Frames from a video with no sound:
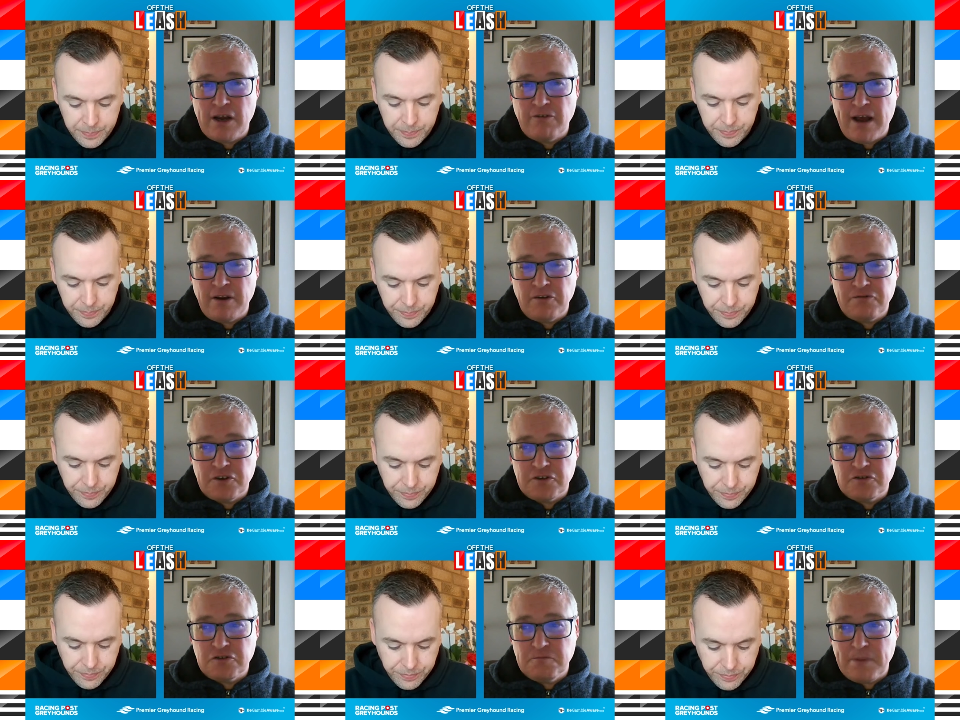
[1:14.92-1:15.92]
Speaker 1: his way around the
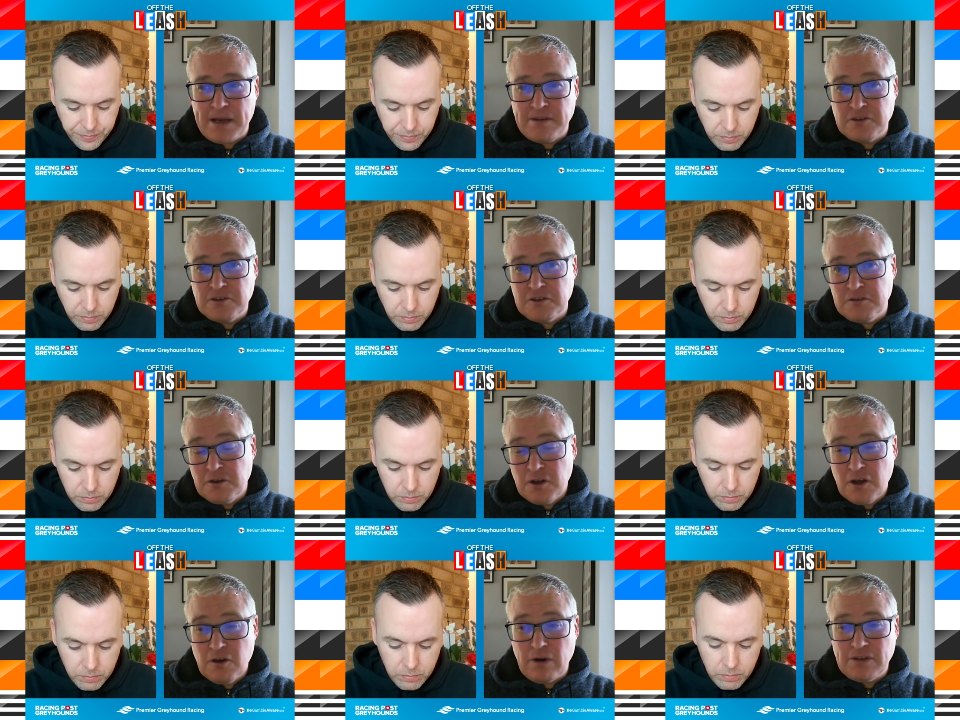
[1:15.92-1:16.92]
first two bends. And
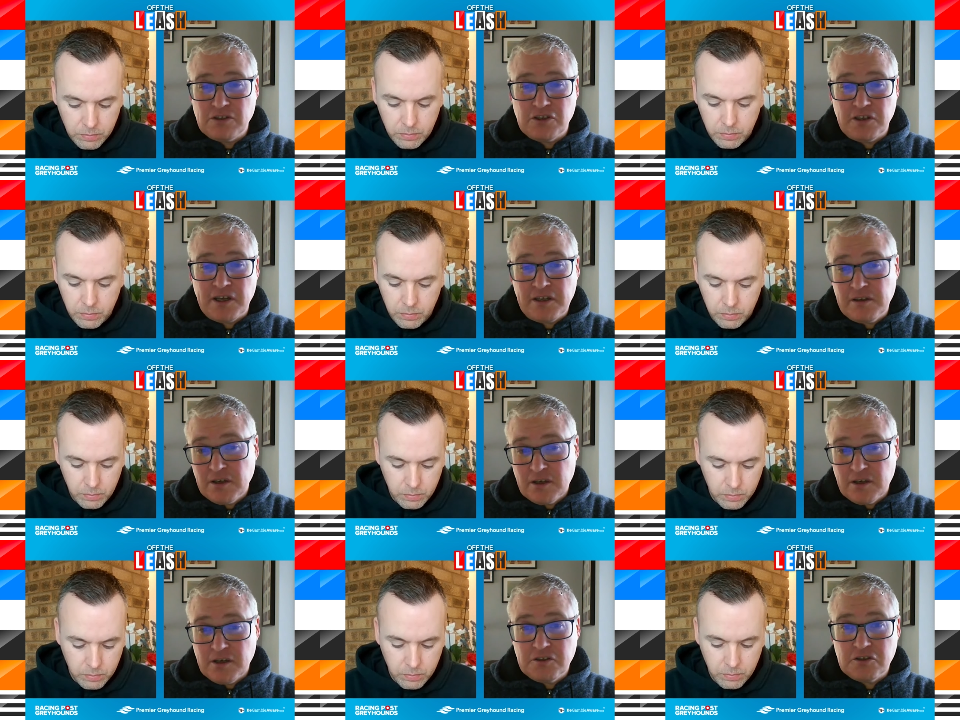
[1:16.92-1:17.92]
once he did,
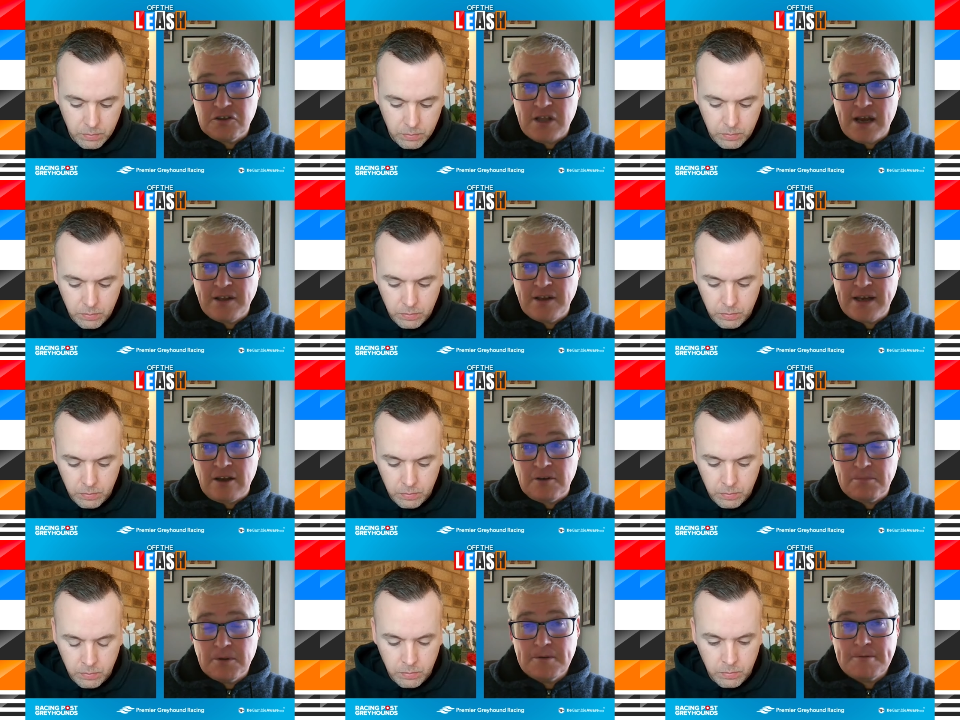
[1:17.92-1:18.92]
he sustained the
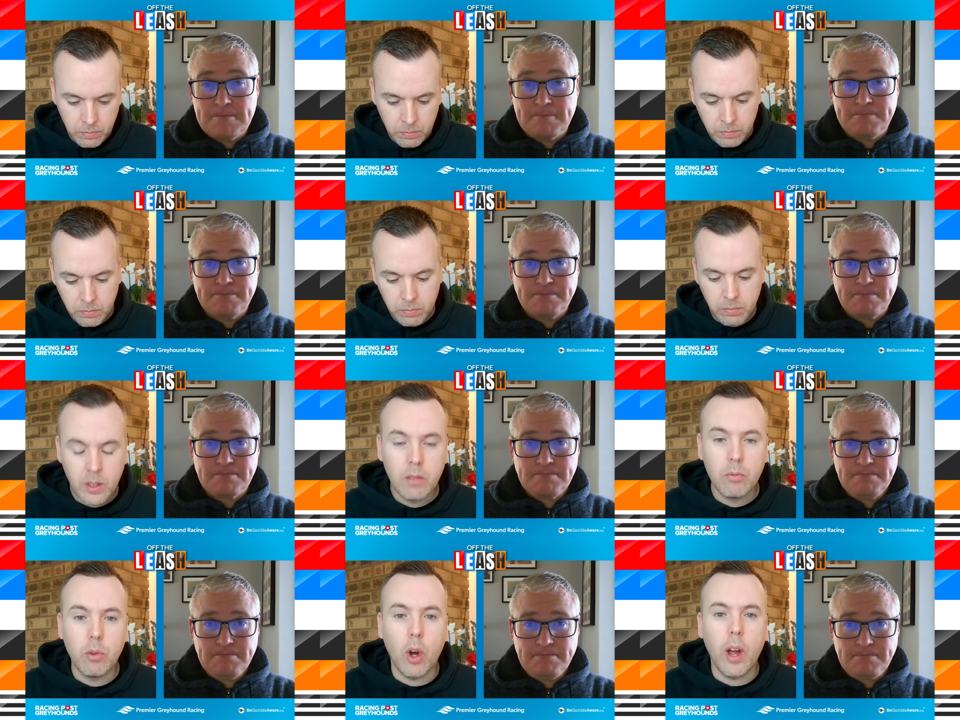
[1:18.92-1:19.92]
gallop.
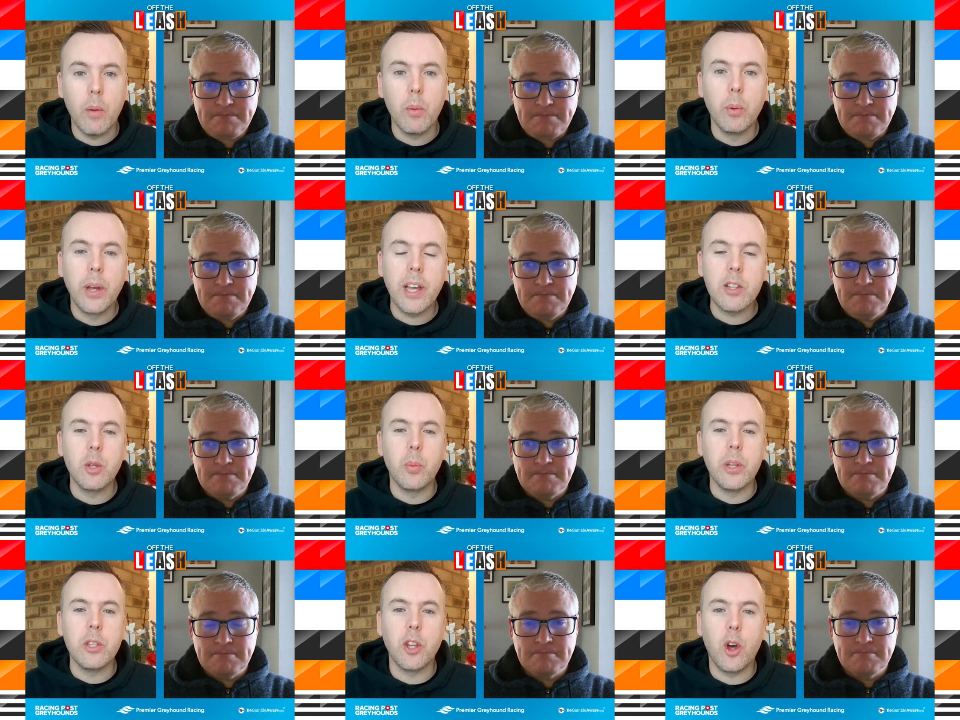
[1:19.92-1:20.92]
Speaker 2: Right, we'll get to the
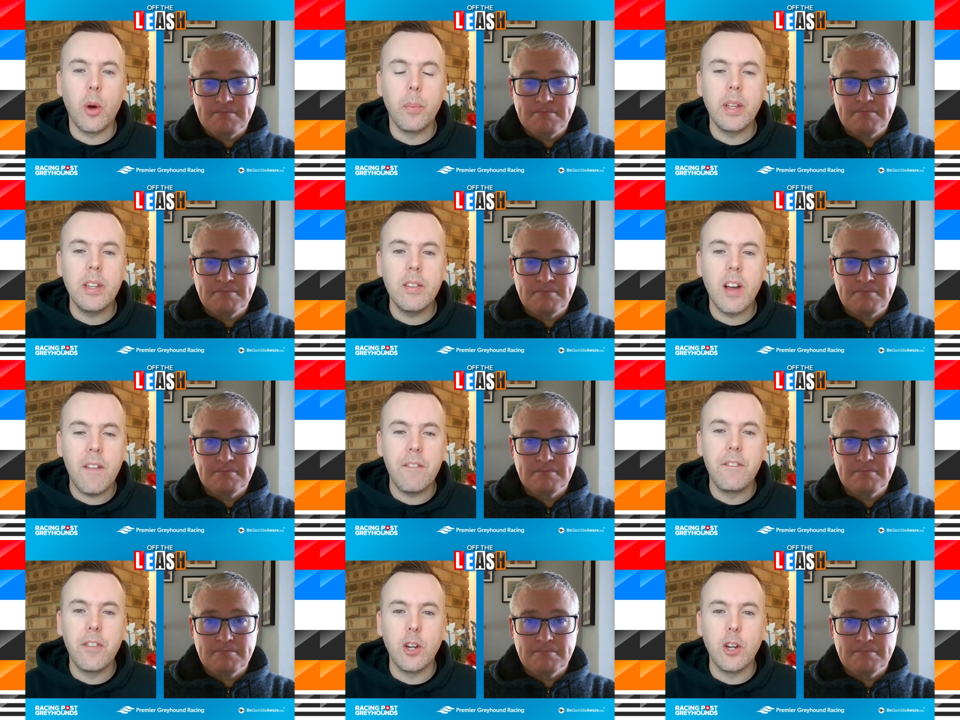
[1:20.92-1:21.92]
Winter Derby.
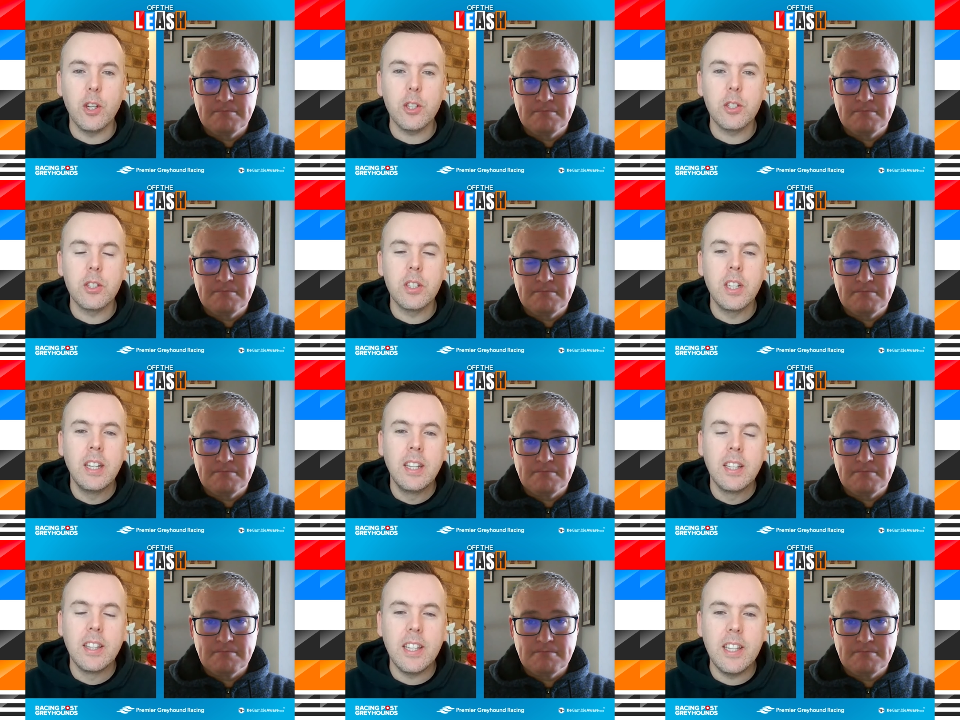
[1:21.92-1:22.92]
Up first,
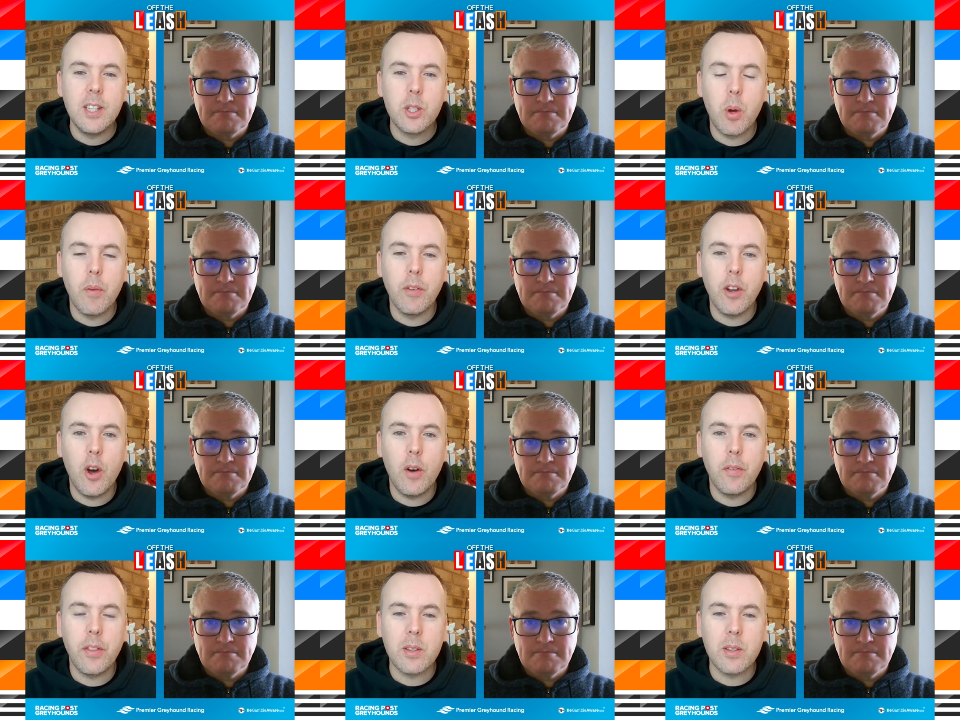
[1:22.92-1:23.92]
the
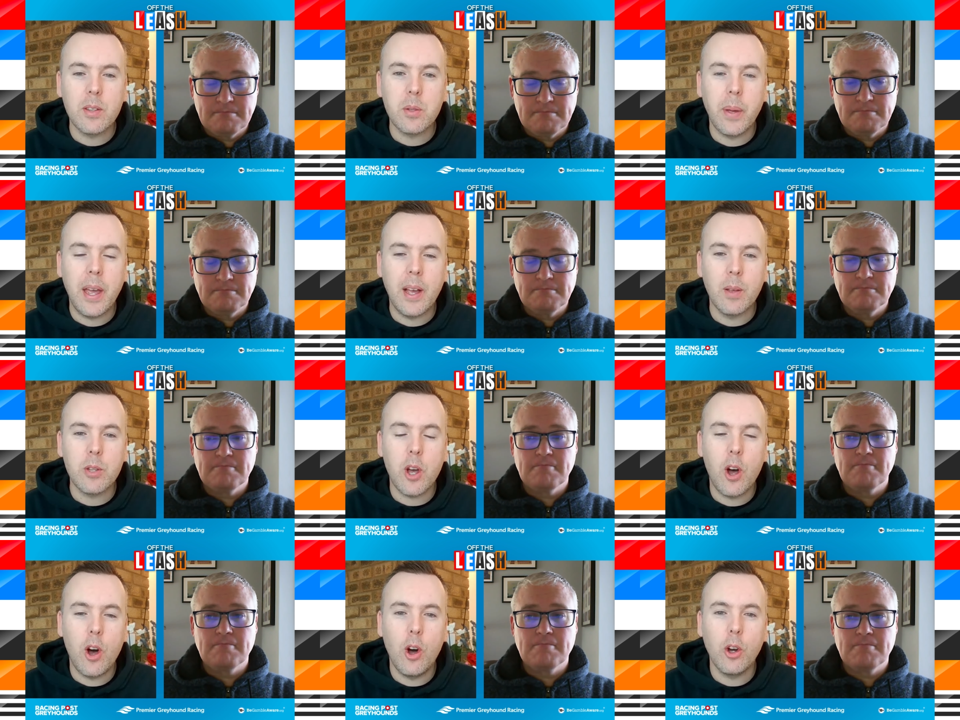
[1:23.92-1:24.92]

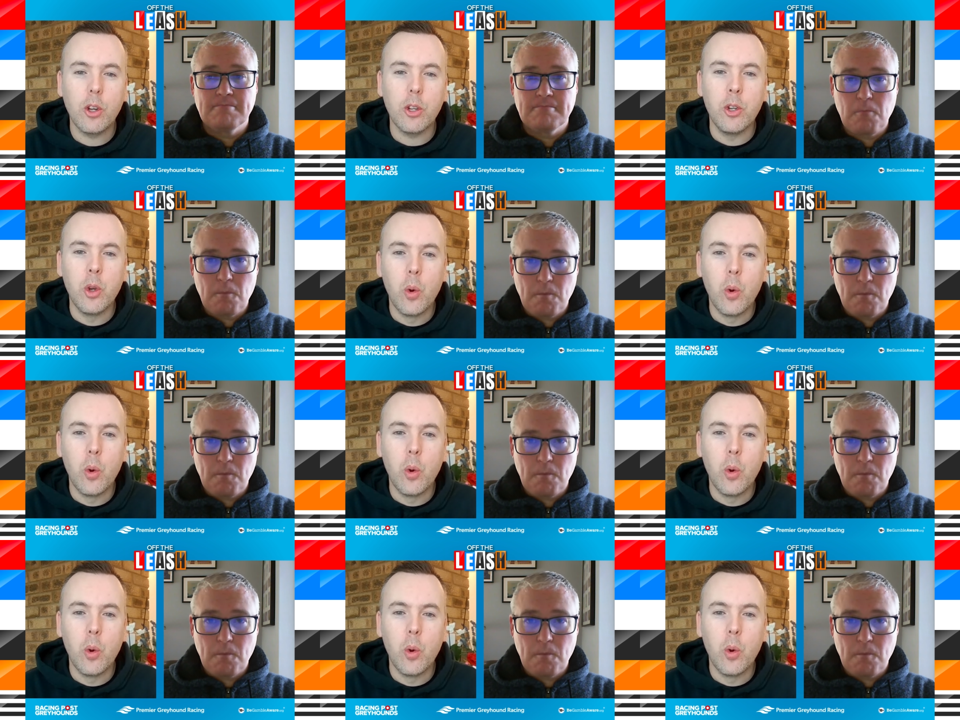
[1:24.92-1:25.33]
£12,500 ARC